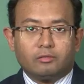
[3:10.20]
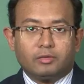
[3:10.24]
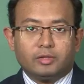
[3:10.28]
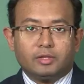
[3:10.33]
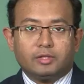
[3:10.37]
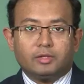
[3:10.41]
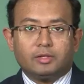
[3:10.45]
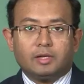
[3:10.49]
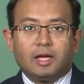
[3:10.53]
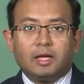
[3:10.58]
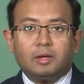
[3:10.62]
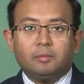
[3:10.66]

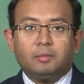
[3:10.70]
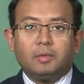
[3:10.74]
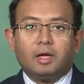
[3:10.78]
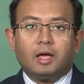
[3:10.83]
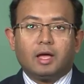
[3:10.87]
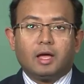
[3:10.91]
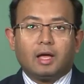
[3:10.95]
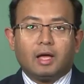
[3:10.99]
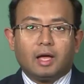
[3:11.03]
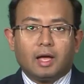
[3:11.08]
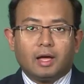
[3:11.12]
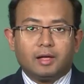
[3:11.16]
with time
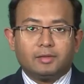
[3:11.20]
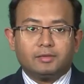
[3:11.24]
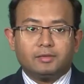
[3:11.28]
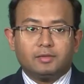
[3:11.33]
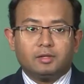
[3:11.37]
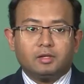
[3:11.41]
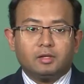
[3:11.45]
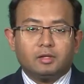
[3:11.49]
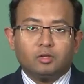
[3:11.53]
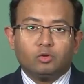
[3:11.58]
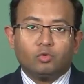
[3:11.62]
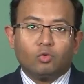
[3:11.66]
as
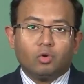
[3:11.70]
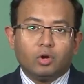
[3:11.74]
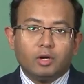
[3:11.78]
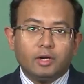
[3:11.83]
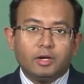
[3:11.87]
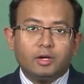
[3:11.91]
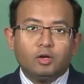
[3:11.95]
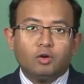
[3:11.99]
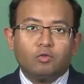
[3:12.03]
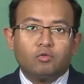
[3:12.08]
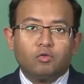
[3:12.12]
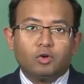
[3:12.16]
the
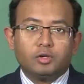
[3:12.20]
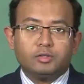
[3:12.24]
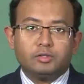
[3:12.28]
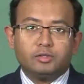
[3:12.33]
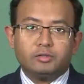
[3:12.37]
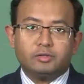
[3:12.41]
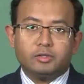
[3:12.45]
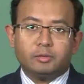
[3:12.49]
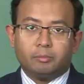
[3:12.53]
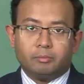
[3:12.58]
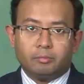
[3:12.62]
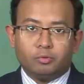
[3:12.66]
quality of
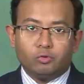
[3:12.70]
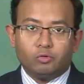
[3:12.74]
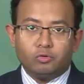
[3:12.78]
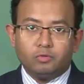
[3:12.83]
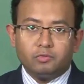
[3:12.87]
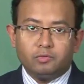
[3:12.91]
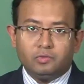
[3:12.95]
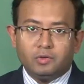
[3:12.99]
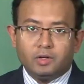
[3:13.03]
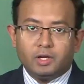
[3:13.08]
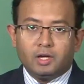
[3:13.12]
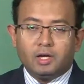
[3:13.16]
watches
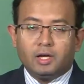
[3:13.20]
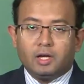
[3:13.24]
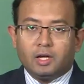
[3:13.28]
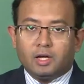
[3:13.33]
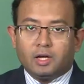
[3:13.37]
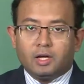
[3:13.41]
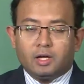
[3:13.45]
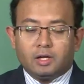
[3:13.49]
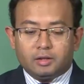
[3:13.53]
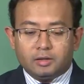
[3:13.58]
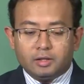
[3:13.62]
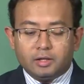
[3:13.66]
improved,
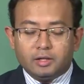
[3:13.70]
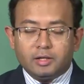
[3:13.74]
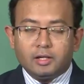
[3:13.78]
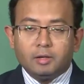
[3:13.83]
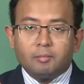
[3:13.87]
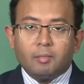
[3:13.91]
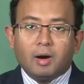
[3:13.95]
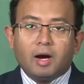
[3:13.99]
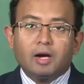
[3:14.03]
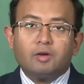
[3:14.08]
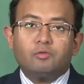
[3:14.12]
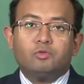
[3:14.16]
the
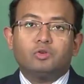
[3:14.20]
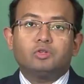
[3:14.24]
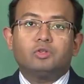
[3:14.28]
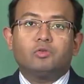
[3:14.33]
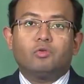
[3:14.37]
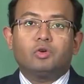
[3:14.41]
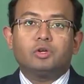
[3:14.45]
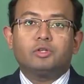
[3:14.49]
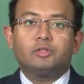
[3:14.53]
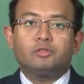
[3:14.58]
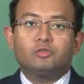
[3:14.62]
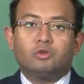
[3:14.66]
demand for the
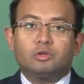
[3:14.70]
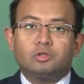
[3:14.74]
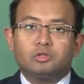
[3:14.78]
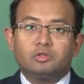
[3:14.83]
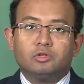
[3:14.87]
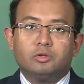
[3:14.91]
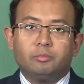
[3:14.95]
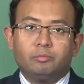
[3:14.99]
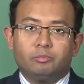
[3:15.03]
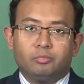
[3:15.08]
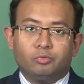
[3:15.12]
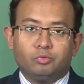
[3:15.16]
watches
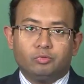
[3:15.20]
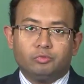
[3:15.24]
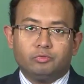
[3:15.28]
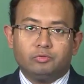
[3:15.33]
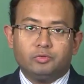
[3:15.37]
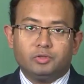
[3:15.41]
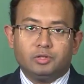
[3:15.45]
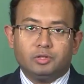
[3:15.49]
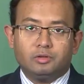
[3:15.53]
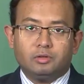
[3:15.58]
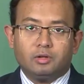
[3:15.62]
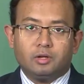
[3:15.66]
also
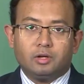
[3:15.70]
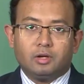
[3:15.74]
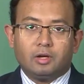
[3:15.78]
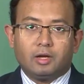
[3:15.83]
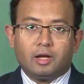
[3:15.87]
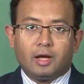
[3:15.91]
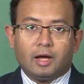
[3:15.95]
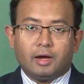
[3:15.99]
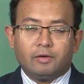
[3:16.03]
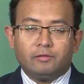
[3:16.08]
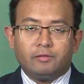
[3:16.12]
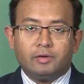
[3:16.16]
improved.
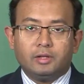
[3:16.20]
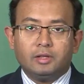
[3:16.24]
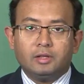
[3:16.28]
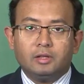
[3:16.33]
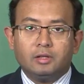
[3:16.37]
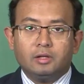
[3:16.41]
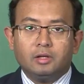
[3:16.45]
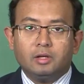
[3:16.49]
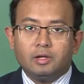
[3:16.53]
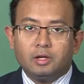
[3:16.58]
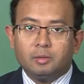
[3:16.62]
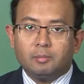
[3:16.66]
And
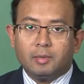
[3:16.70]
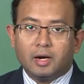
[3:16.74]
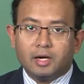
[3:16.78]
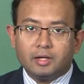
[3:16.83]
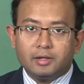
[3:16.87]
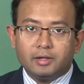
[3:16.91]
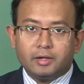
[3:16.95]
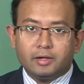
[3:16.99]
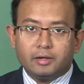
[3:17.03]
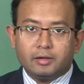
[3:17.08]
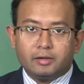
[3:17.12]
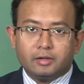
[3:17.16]
when
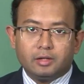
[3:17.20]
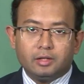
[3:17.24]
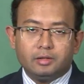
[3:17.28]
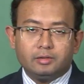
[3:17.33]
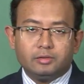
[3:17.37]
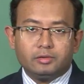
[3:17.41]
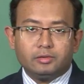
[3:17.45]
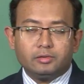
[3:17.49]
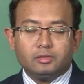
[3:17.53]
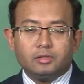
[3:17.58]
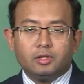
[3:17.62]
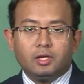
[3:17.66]
demand
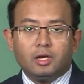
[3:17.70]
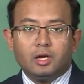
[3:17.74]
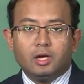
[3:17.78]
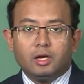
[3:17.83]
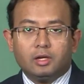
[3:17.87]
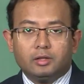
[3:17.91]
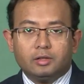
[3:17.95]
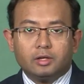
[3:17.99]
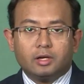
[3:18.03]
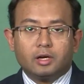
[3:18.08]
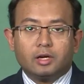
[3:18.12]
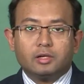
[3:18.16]
increases,
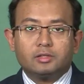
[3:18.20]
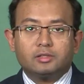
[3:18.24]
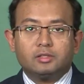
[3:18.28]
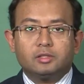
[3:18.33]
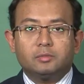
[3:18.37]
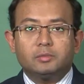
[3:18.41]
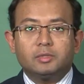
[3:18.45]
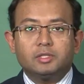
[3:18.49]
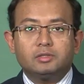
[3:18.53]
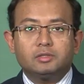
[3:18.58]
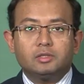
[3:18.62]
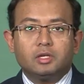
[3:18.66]
the
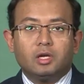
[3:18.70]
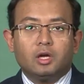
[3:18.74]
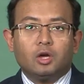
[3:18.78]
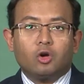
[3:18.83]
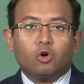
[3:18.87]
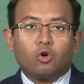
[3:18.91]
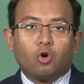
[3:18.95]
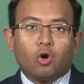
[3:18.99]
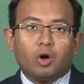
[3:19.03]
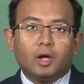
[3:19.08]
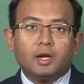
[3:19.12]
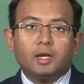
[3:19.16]
customers
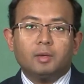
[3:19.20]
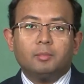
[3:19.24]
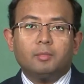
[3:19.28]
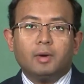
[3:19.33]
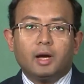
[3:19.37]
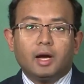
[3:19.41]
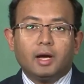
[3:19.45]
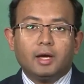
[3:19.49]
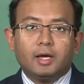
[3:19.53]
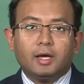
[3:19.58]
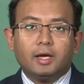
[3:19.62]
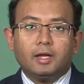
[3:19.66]
call him
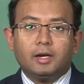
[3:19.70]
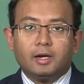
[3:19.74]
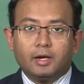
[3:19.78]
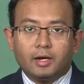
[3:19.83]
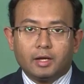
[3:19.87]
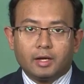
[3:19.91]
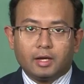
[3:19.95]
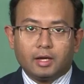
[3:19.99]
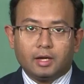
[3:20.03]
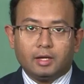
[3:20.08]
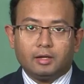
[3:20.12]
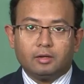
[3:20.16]
again
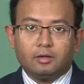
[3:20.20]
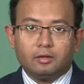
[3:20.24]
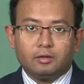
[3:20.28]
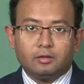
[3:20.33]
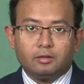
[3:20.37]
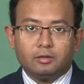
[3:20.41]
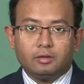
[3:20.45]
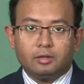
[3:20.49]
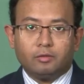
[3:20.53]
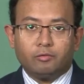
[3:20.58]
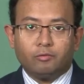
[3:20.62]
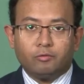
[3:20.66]
and again.
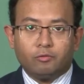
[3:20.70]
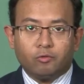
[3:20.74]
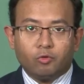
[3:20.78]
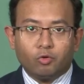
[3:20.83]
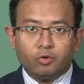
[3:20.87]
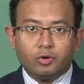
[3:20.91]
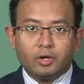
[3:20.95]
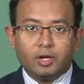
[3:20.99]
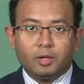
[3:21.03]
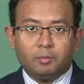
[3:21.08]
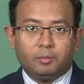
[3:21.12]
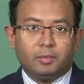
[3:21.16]
They
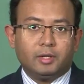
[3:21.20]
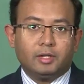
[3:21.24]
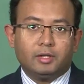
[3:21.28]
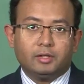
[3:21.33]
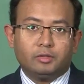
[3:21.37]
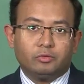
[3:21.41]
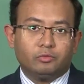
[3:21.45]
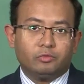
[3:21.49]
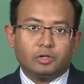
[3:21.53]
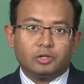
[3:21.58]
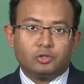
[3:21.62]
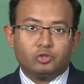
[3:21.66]
phone him in
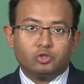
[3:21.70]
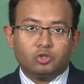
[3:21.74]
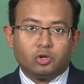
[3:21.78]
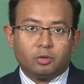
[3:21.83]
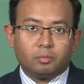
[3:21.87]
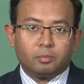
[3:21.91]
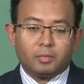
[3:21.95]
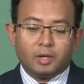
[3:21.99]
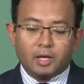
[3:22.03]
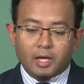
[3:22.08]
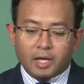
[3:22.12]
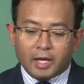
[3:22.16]
his
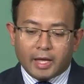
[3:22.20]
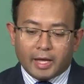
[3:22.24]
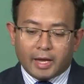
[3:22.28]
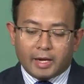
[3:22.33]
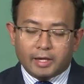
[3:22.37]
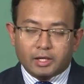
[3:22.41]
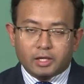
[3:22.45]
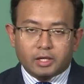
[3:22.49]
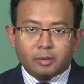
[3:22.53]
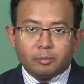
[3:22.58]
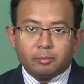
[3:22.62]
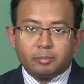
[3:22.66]
workshop
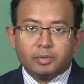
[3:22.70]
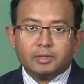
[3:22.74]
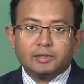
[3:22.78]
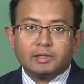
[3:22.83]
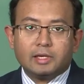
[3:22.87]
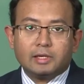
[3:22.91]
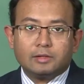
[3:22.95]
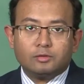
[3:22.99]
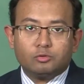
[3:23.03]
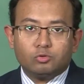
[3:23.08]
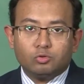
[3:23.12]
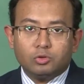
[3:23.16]
and Tempus
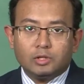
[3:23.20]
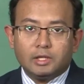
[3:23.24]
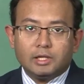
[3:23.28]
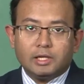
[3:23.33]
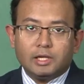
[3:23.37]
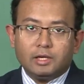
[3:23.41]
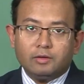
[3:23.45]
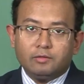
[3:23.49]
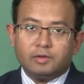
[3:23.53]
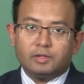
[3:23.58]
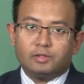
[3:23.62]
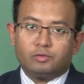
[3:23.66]
has to
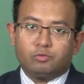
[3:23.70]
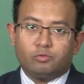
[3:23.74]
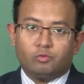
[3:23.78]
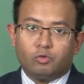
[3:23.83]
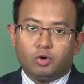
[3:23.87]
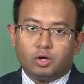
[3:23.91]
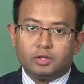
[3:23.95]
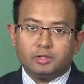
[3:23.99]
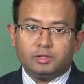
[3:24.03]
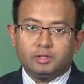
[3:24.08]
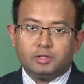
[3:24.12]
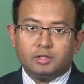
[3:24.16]
leave his
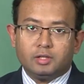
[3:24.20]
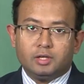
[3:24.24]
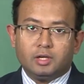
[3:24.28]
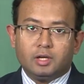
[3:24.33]
watch.